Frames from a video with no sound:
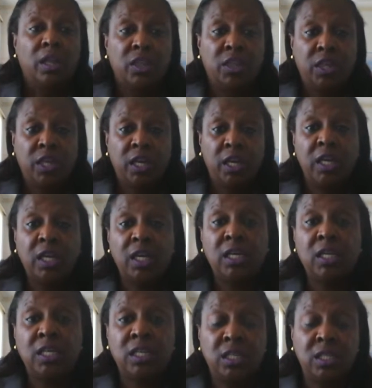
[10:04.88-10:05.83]

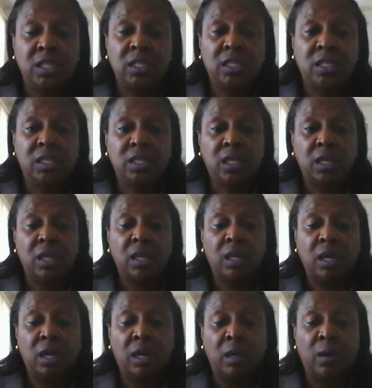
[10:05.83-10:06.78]
these
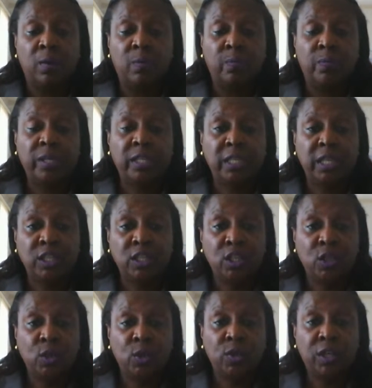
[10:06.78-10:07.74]

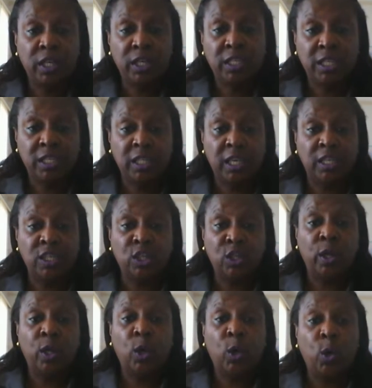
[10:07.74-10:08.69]
this essential
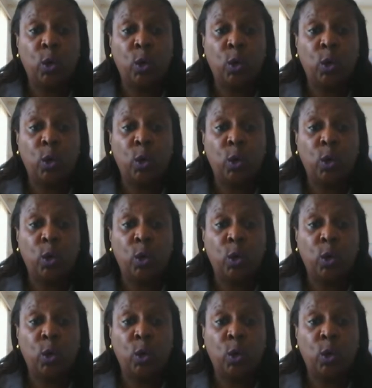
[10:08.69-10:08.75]
oil